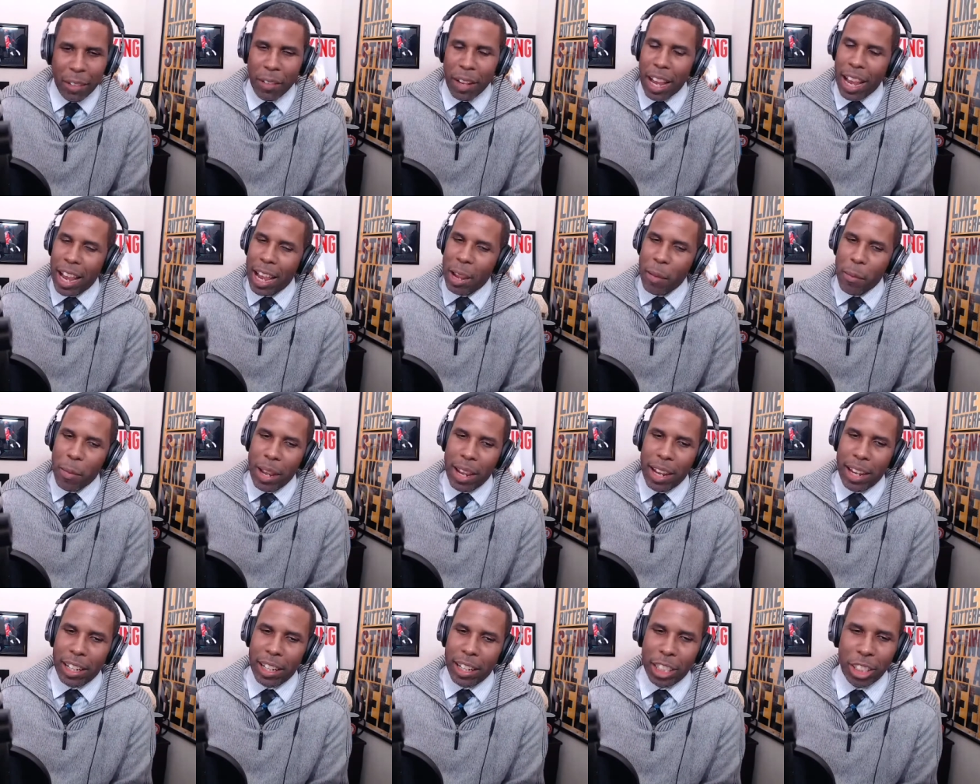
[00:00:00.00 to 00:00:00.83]
Hey,
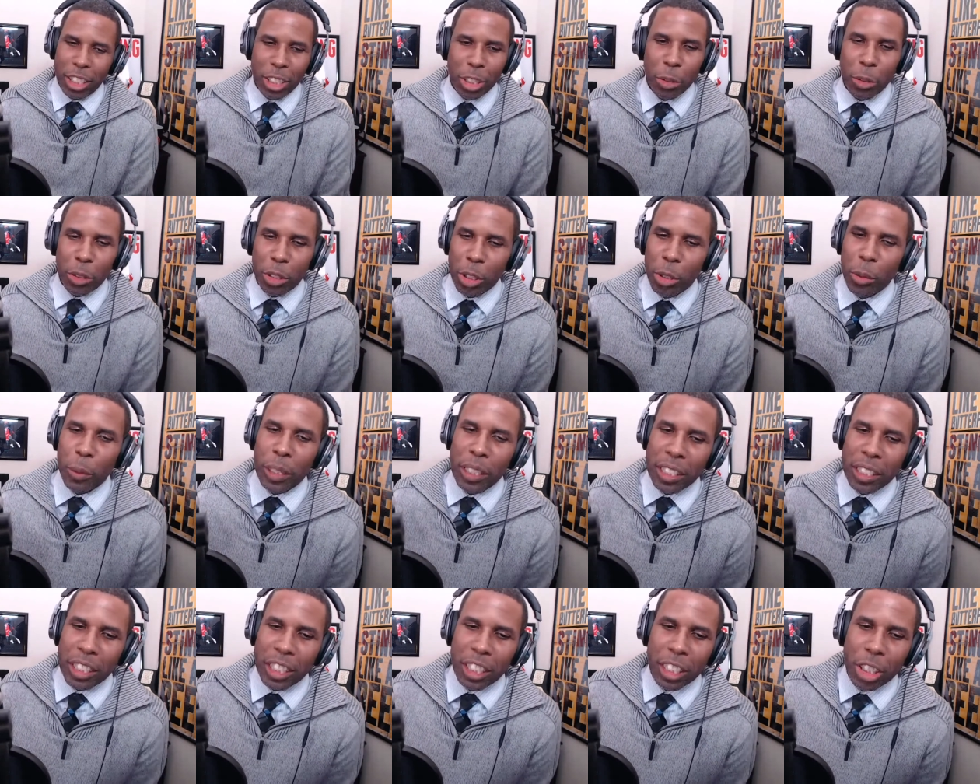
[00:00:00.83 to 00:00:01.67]
man, you were
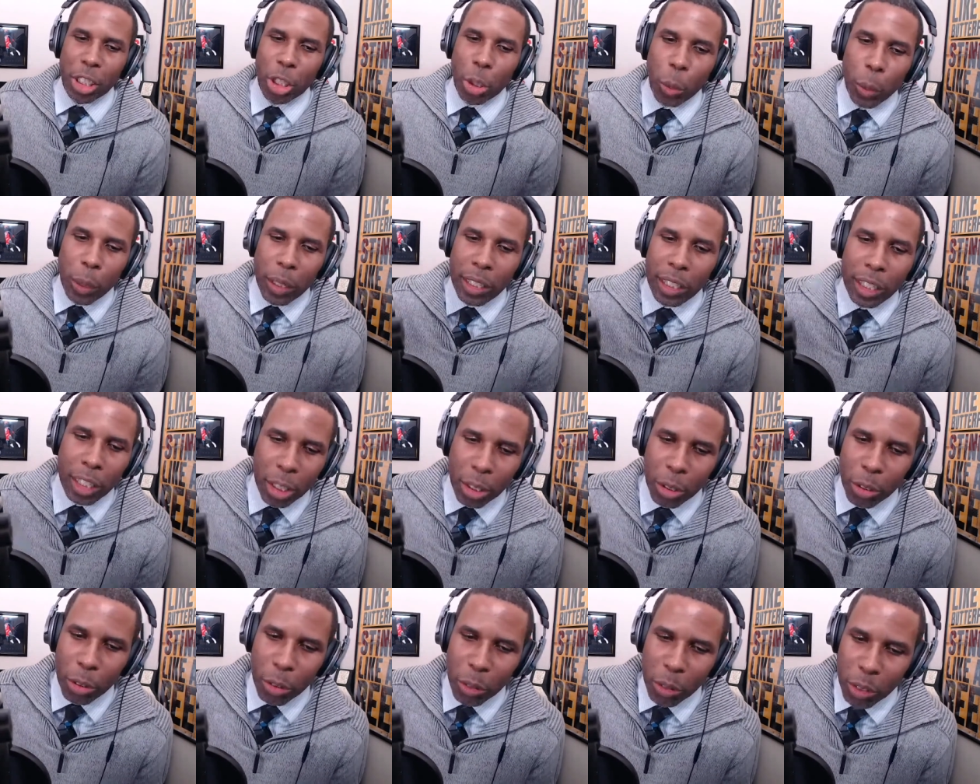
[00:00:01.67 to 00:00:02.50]
in year
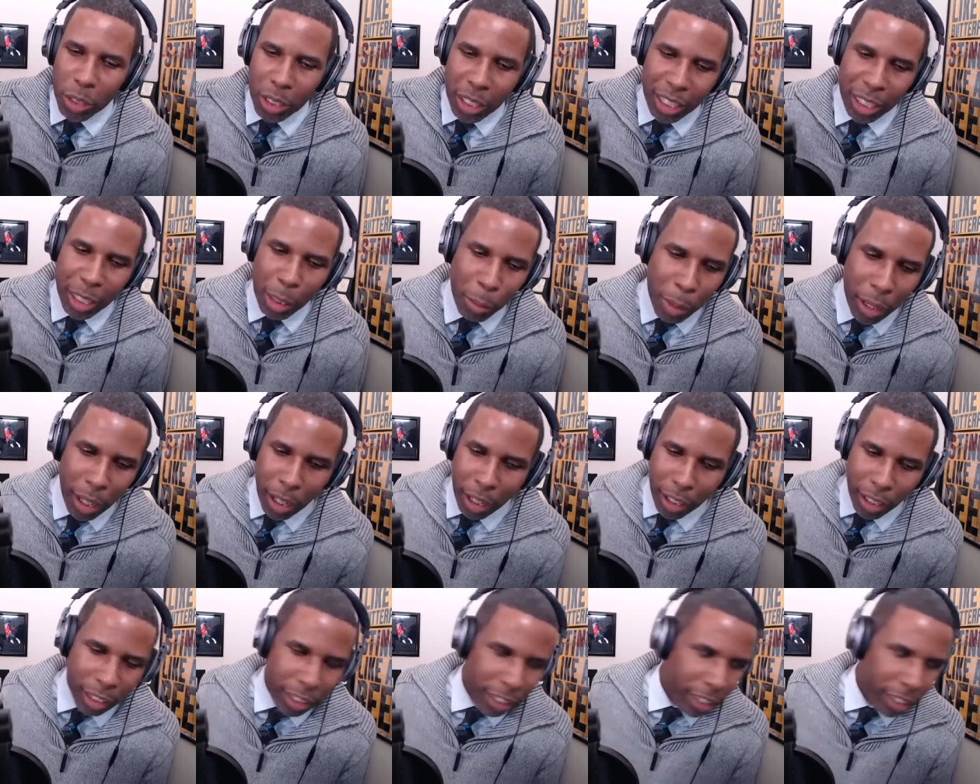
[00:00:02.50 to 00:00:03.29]
22, still balling.